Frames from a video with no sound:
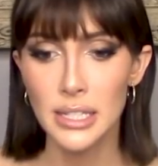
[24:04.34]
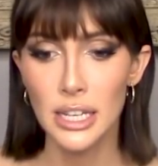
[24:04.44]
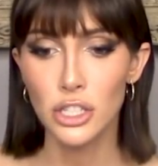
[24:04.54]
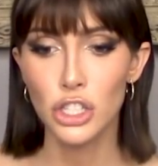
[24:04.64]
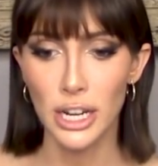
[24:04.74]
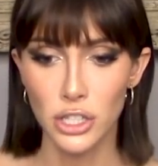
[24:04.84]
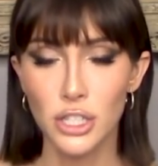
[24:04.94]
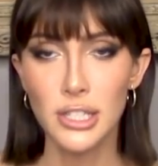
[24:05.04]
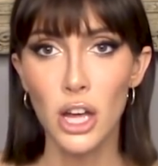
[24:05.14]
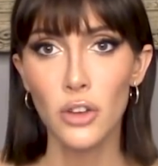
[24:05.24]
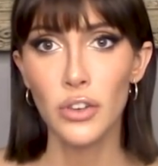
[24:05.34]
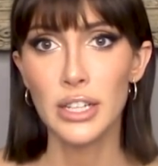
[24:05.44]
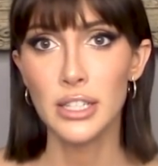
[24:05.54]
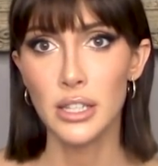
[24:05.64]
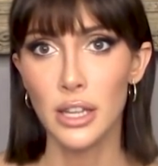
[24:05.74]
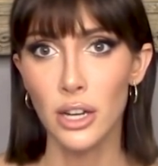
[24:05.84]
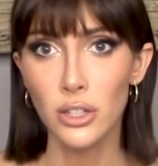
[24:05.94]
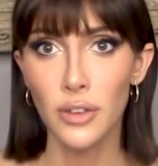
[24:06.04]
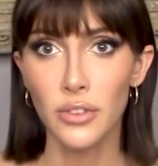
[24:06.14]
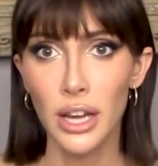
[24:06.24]
to inject yourself into their
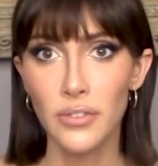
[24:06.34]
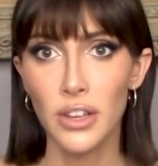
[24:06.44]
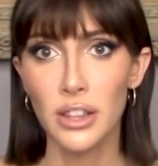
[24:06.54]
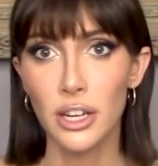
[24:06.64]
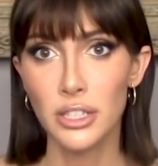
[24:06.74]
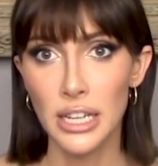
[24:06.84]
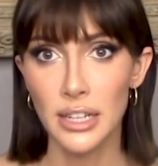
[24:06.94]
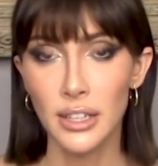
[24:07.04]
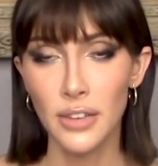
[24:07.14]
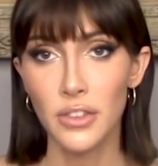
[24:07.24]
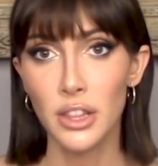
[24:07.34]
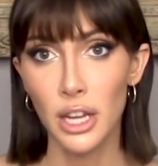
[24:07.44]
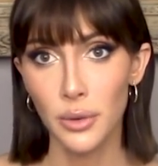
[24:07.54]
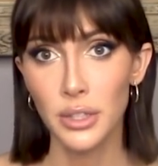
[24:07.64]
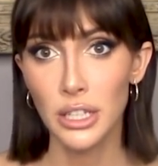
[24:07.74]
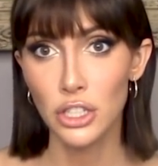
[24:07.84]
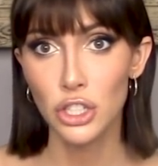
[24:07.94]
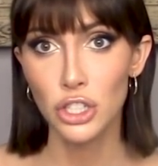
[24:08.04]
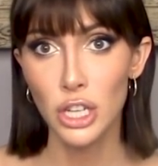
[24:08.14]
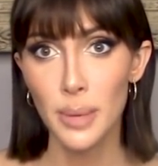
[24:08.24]
love life and their dating life and their
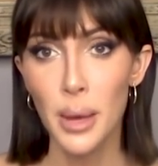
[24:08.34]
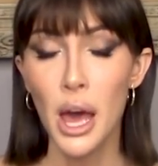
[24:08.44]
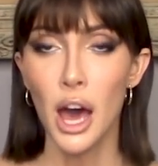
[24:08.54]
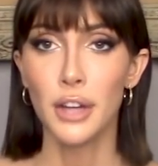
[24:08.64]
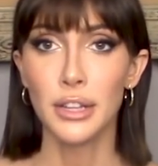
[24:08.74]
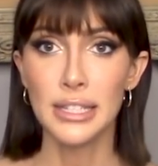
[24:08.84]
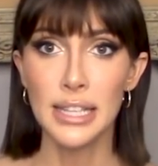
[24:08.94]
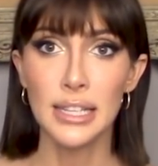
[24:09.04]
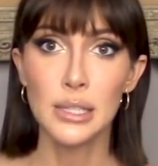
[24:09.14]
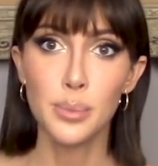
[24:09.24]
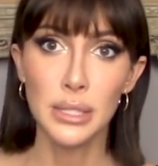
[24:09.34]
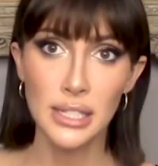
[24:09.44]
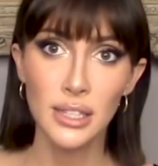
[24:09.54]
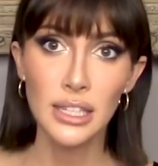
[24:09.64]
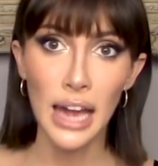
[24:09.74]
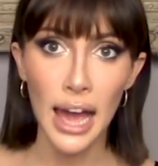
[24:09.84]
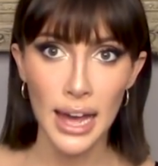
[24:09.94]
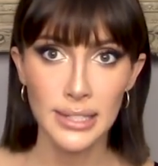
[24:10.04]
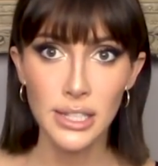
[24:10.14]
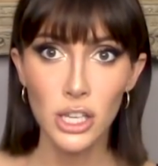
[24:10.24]
relationship unless they explicitly
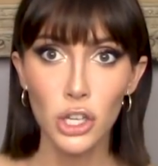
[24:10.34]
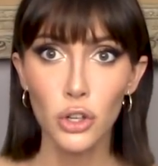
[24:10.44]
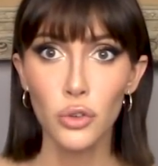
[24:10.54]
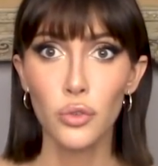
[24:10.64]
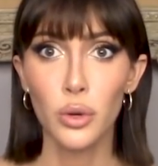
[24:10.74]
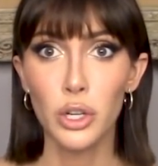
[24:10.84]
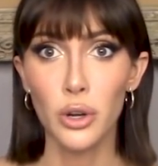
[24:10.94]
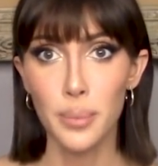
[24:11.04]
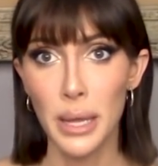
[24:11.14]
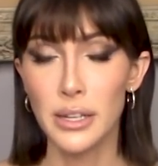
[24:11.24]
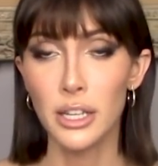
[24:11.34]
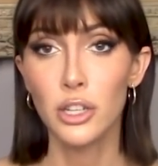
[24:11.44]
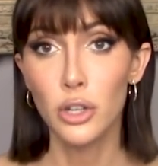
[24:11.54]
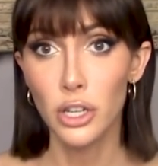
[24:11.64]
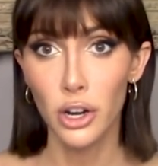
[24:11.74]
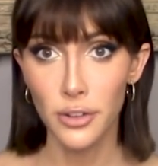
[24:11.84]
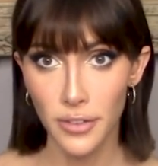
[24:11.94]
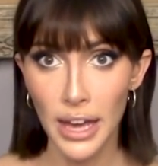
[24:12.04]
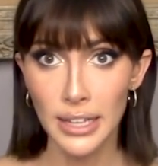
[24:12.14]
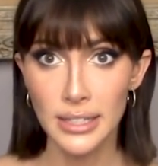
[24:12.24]
ask you for your opinion or your
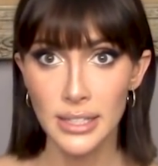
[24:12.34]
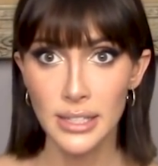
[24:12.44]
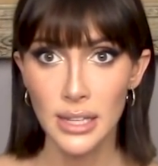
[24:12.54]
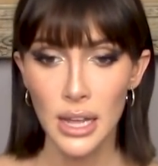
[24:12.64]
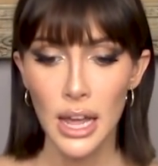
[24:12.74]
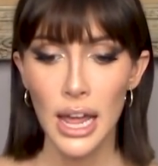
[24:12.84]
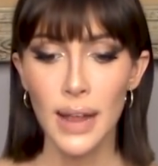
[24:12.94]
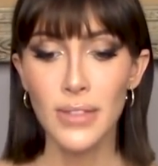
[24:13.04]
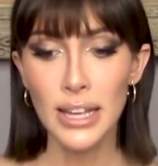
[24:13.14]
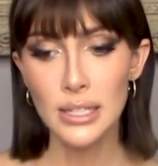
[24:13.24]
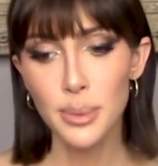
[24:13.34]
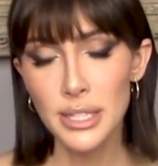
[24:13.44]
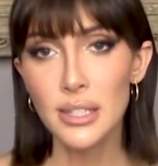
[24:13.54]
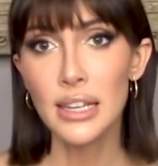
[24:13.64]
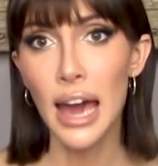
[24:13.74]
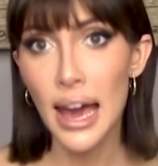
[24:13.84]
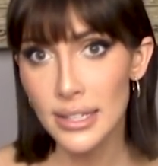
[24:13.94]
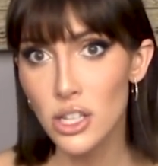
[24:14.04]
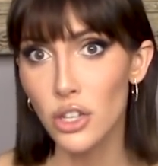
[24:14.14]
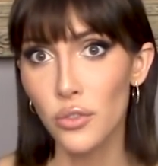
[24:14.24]
advice. If they explicitly
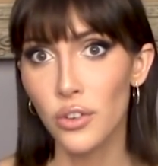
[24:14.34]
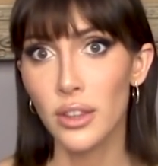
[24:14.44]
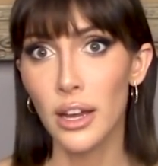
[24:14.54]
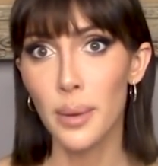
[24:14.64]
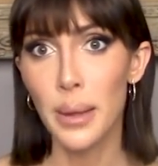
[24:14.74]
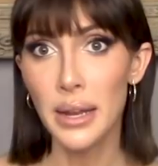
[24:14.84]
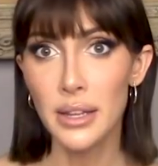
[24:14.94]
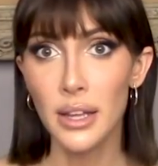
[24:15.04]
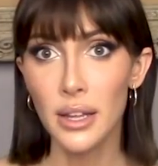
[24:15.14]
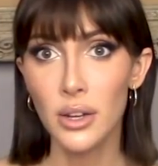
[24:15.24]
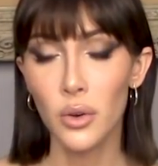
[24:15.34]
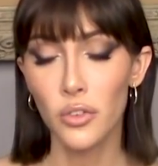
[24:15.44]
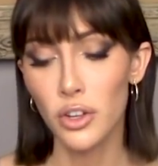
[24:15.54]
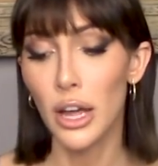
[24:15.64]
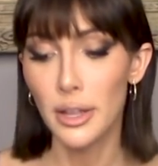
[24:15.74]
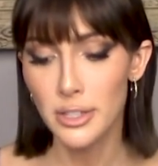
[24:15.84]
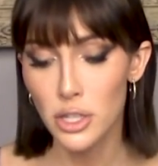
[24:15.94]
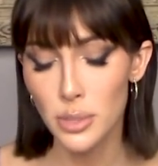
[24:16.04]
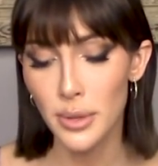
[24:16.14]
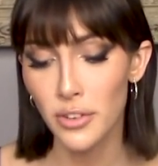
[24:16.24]
ask you for their opinion or for,
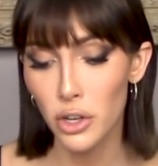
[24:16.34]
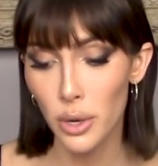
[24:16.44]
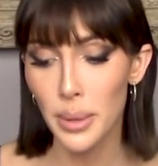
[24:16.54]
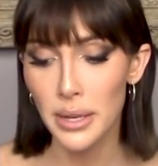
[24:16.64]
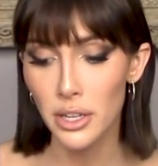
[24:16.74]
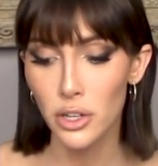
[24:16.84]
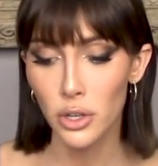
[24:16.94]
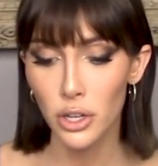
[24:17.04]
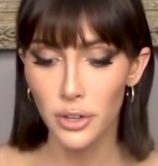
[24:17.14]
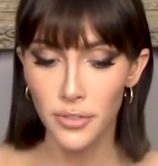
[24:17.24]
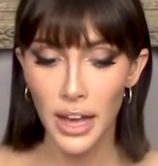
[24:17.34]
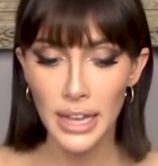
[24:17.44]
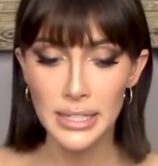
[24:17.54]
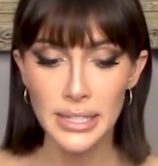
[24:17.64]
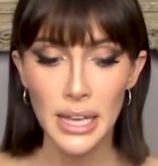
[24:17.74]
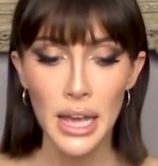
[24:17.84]
excuse me, for your opinion or your advice,